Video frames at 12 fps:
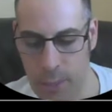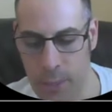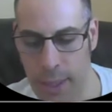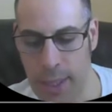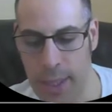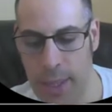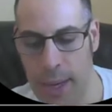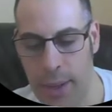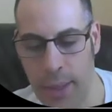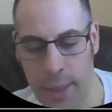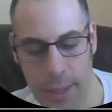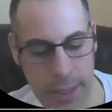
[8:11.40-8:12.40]
and we get a
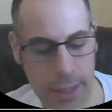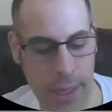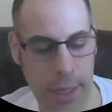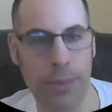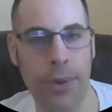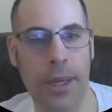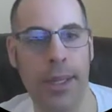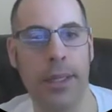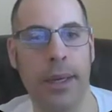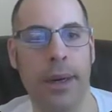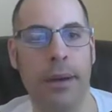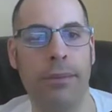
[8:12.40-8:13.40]
calculated stock price
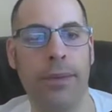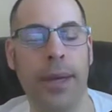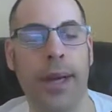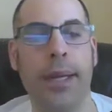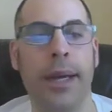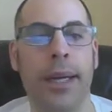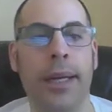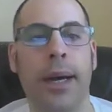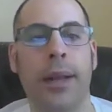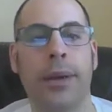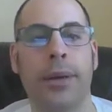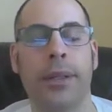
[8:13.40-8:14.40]
of ninety-nine
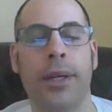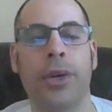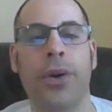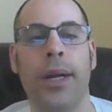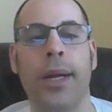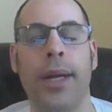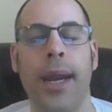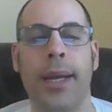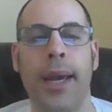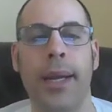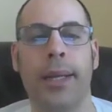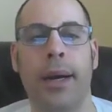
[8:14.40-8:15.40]
dollars. They're trading at
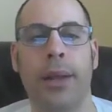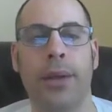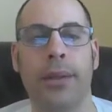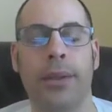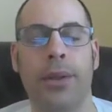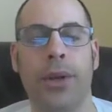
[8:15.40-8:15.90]
eighty-eight dollars,